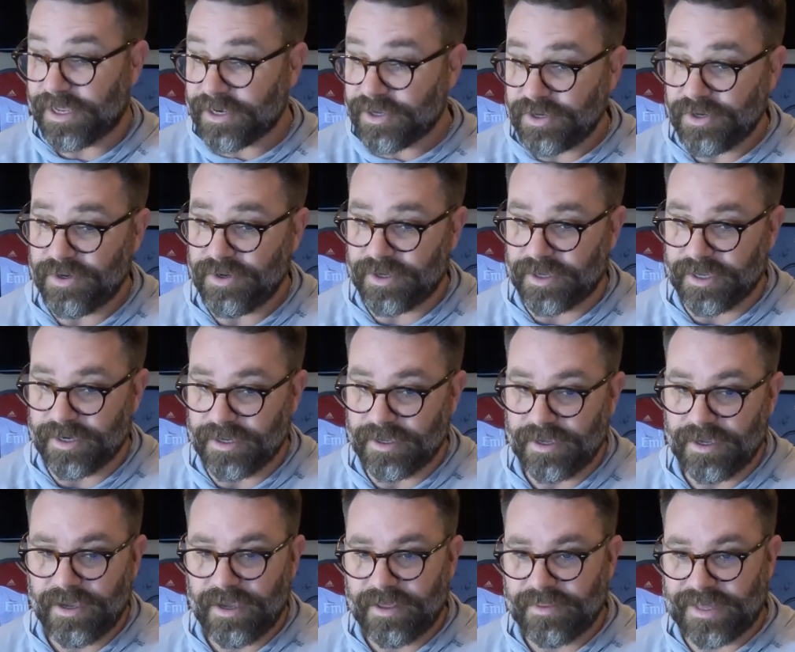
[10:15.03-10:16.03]
It
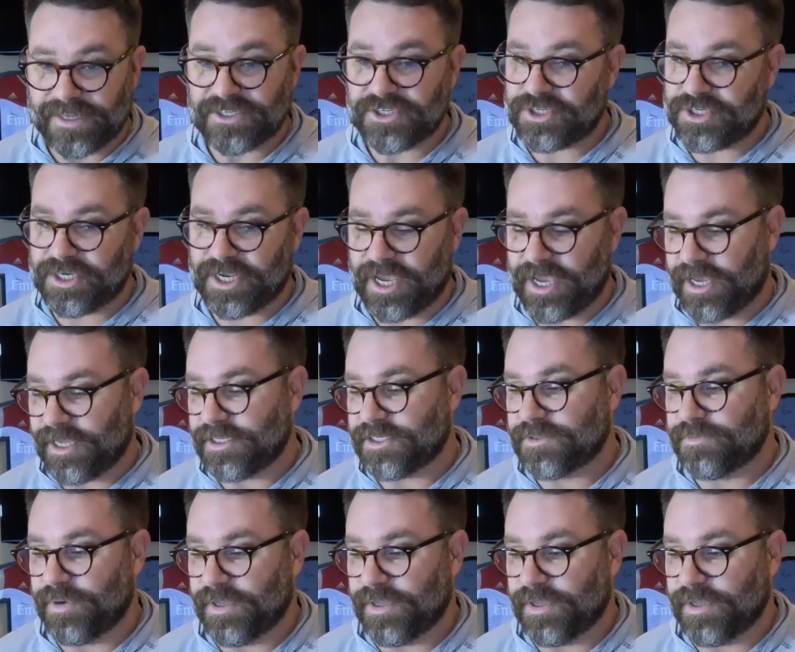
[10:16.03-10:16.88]
could, that's chance,